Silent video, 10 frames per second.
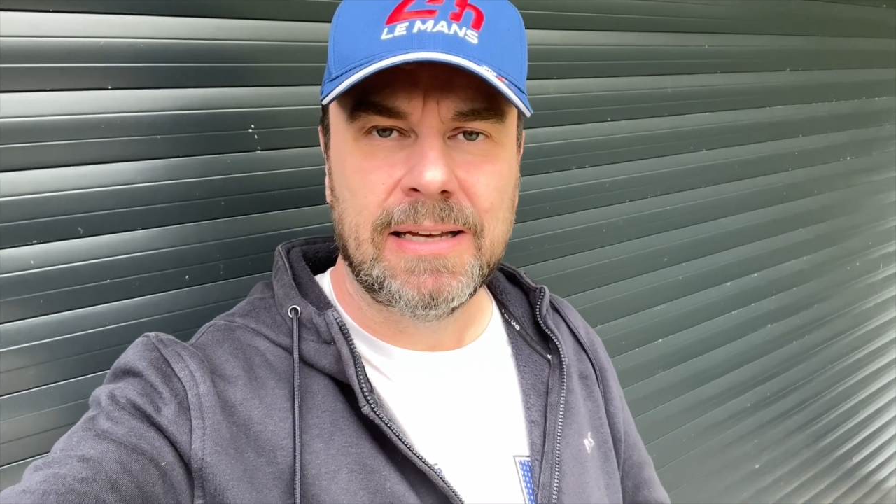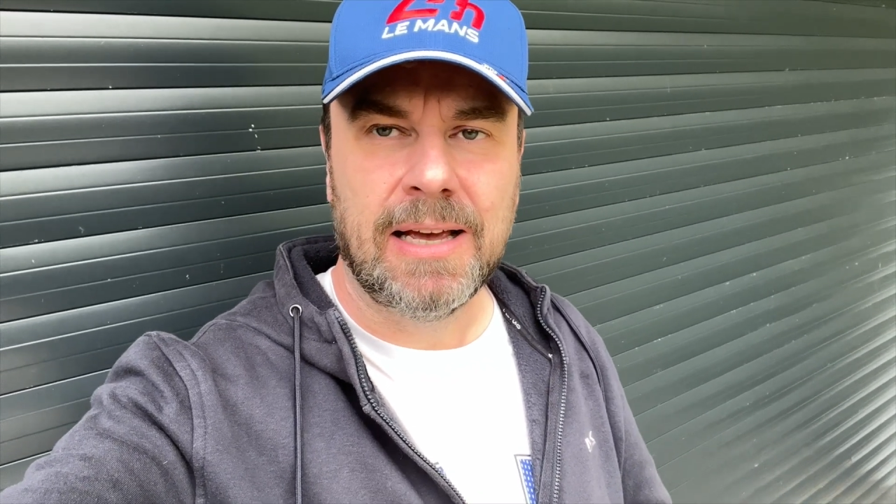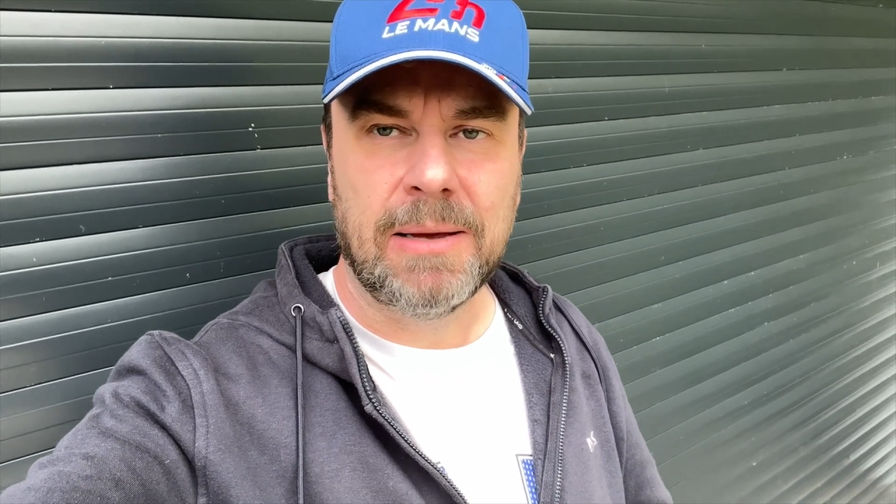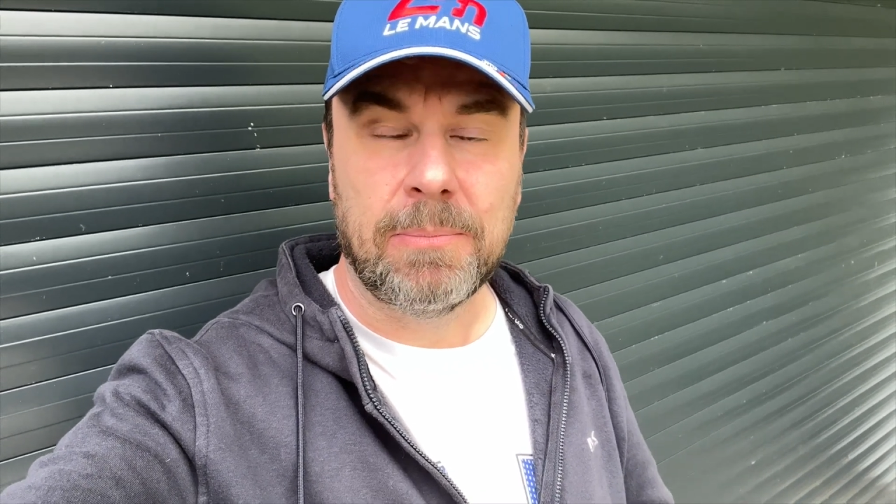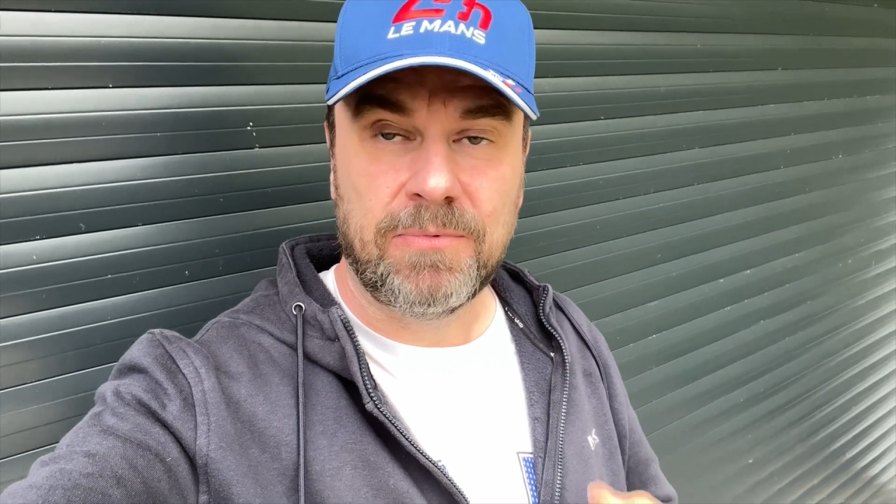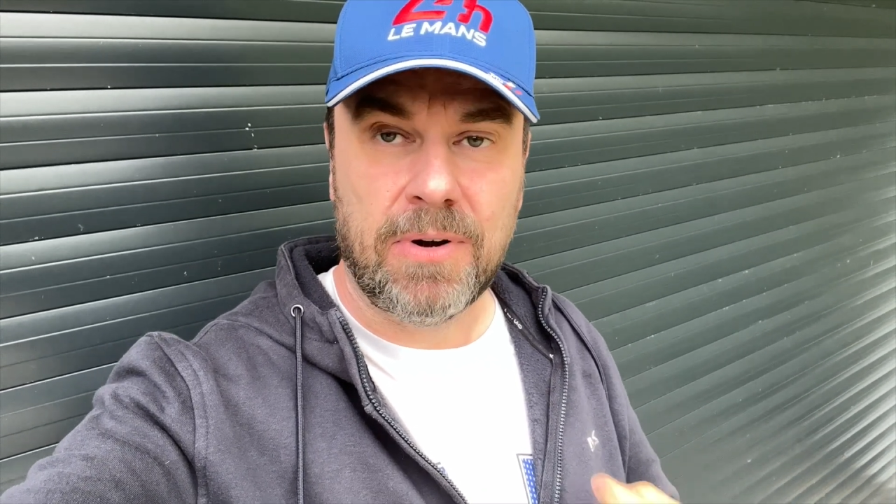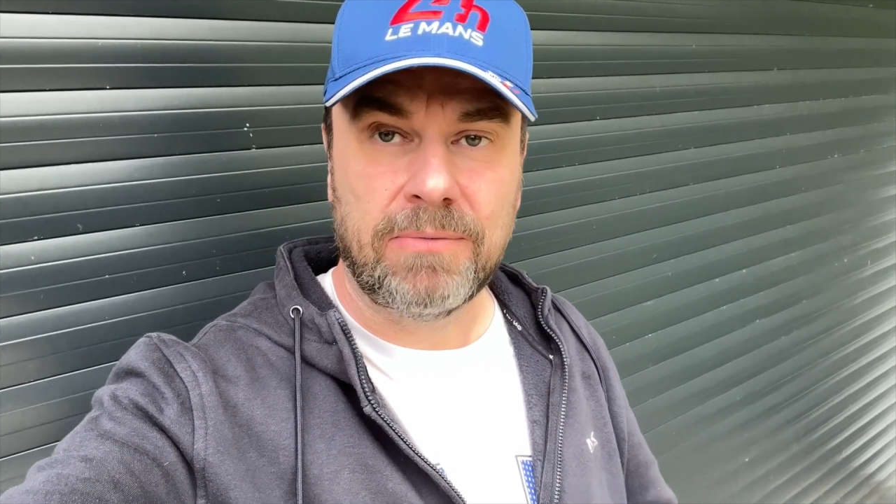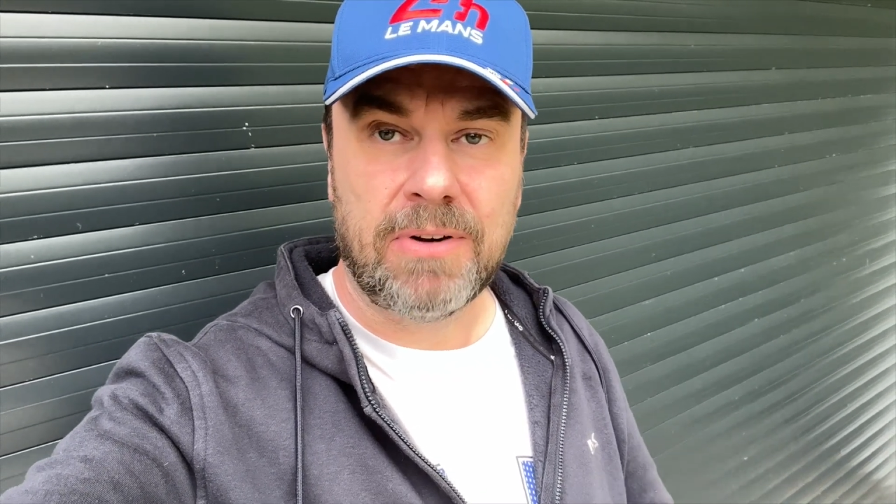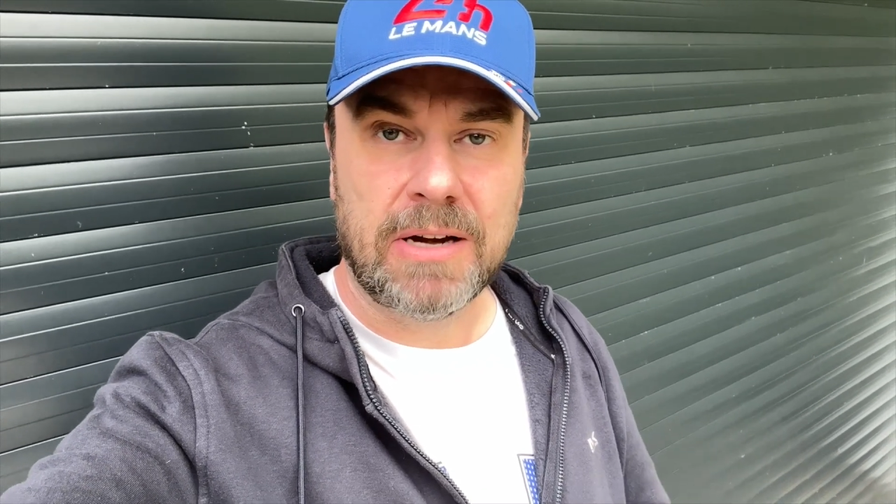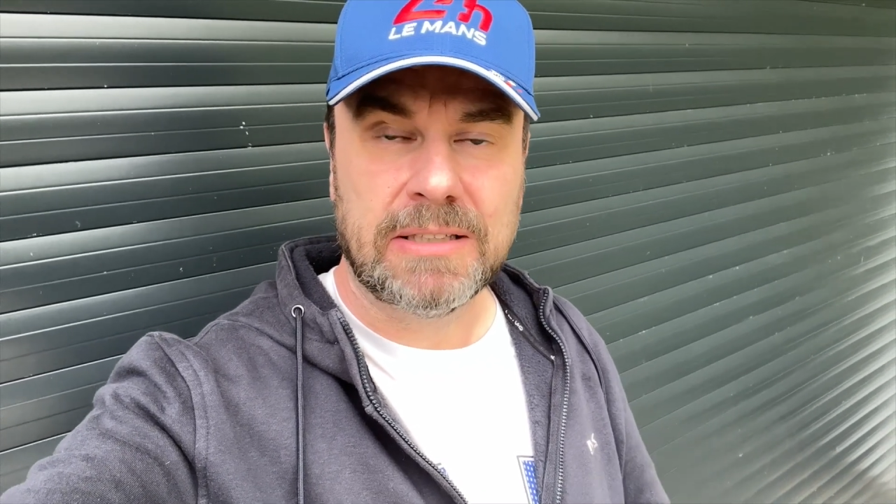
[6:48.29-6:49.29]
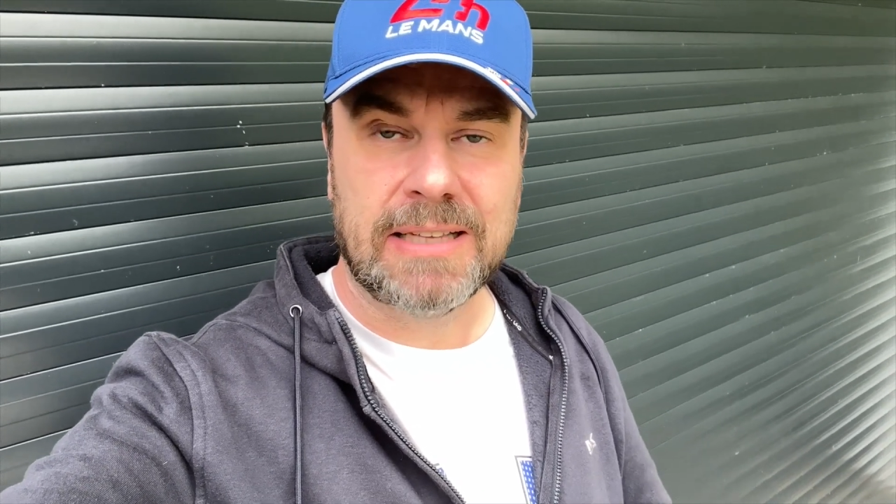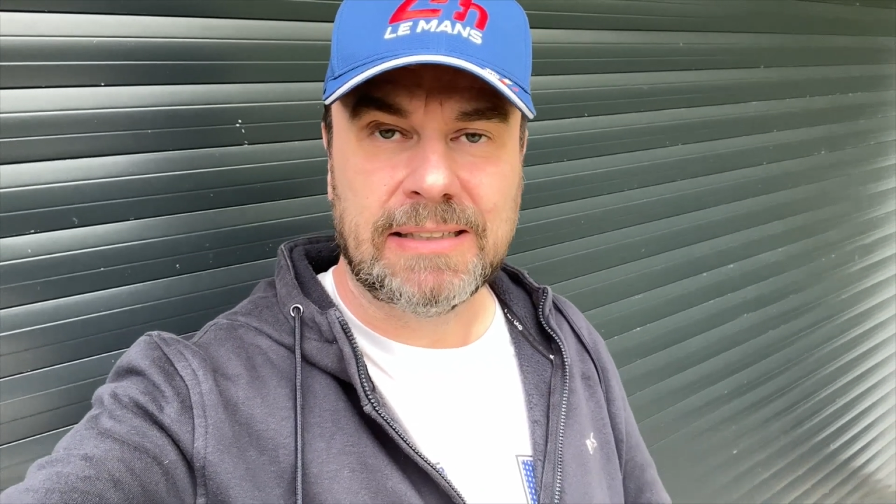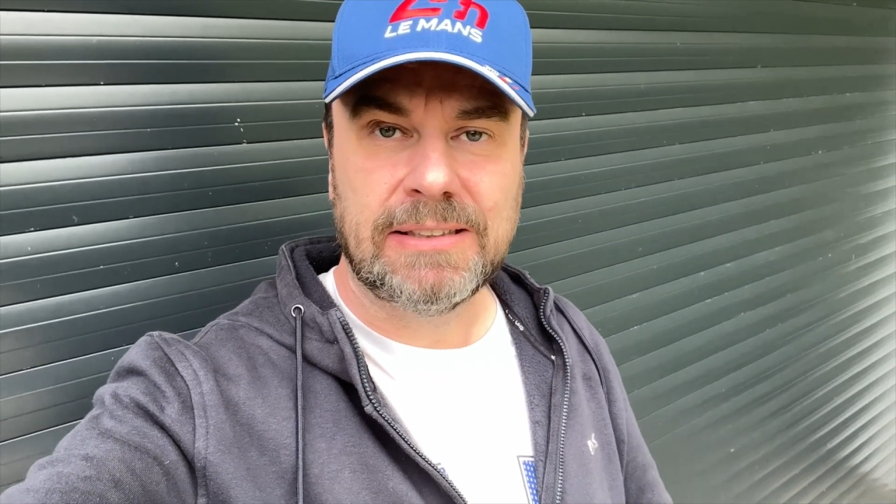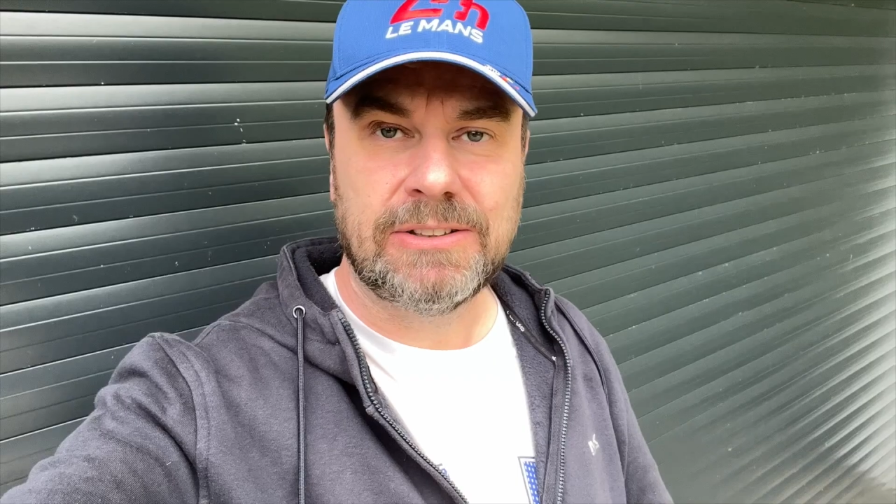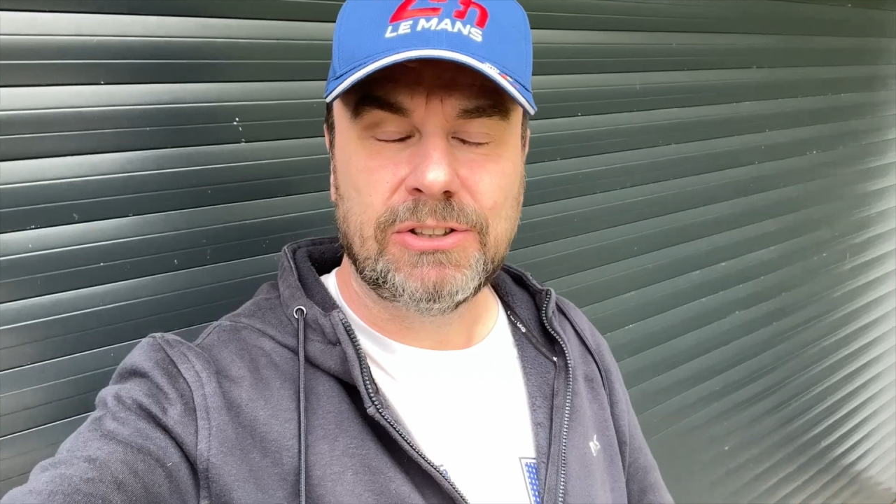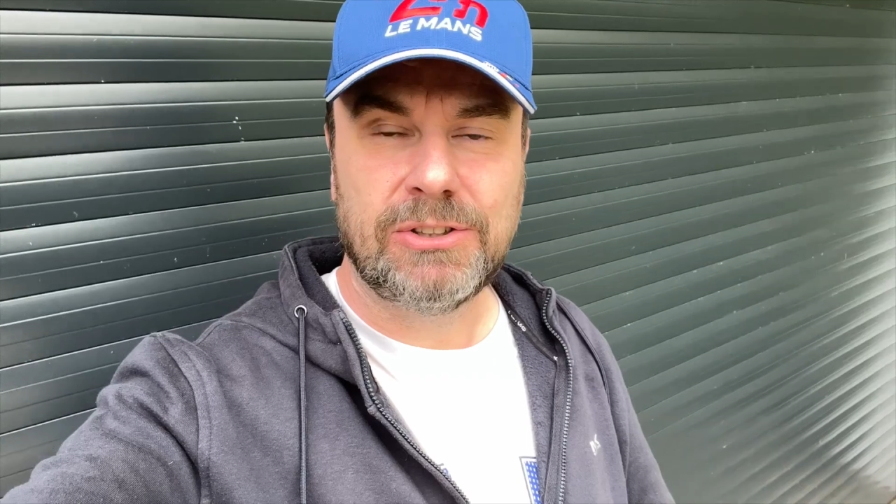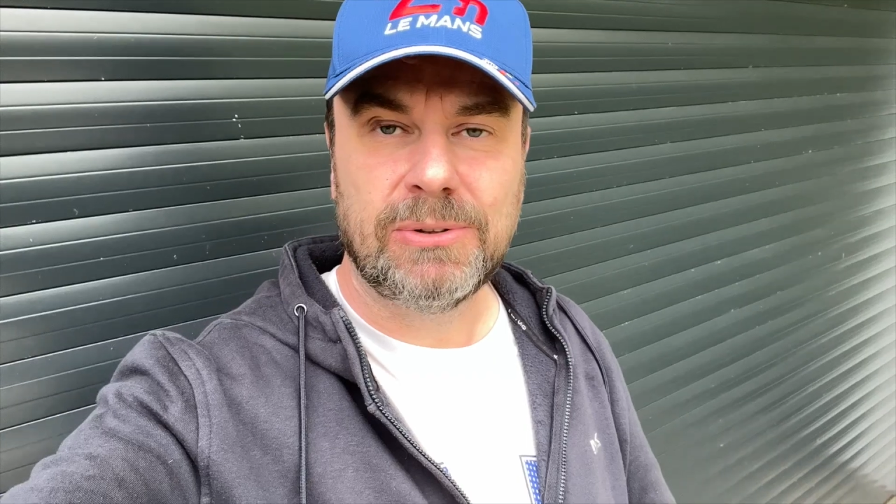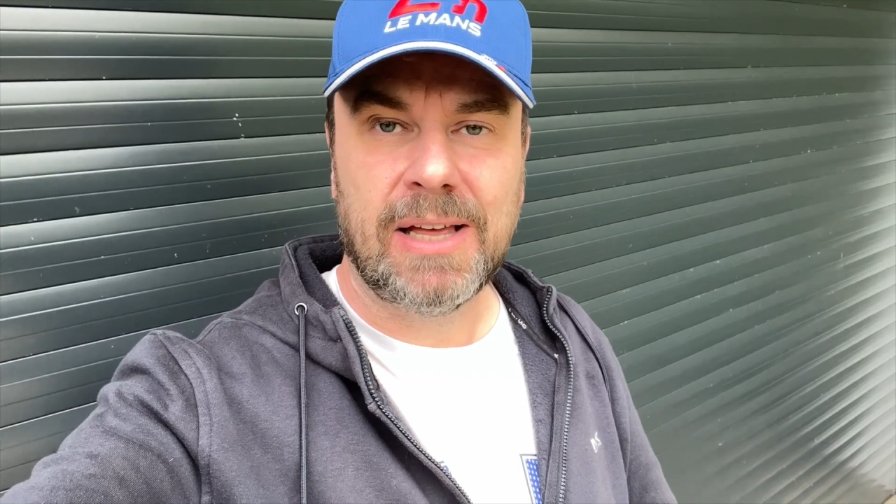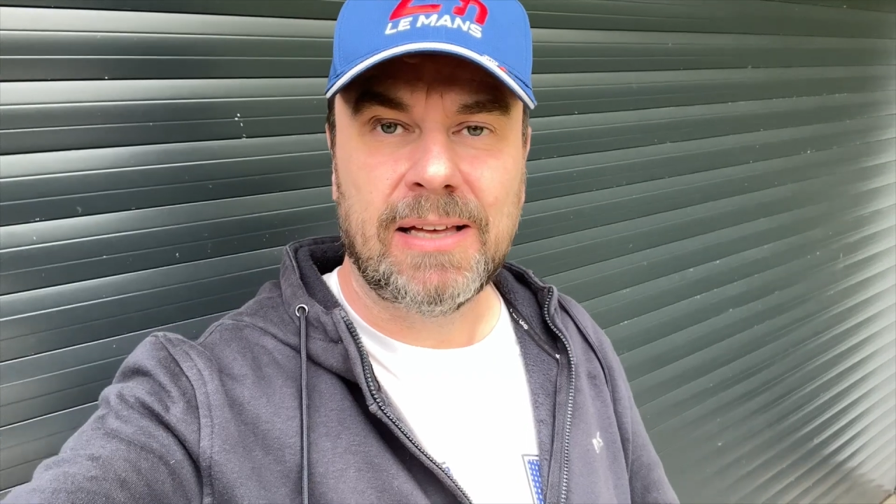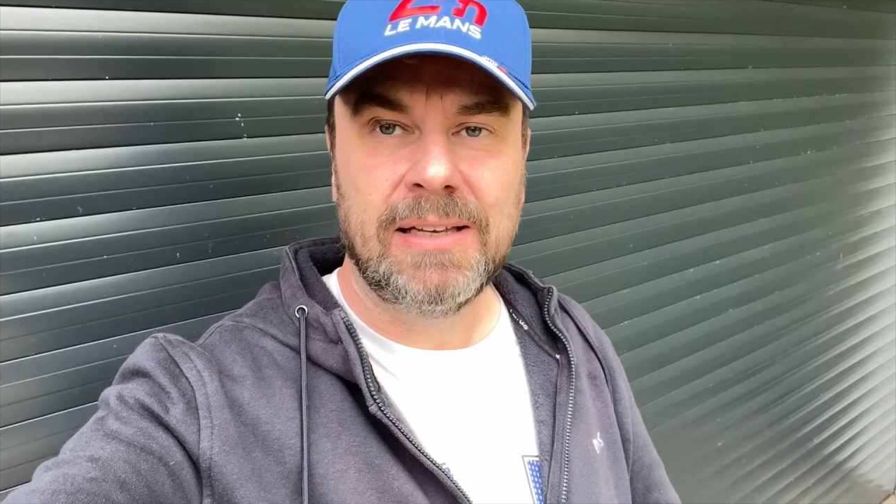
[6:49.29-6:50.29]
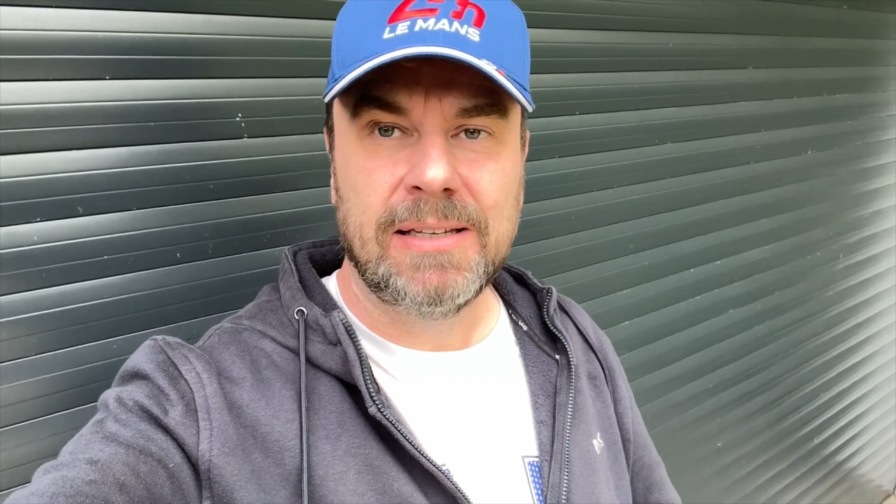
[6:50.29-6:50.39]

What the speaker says: I'm very excited to do that.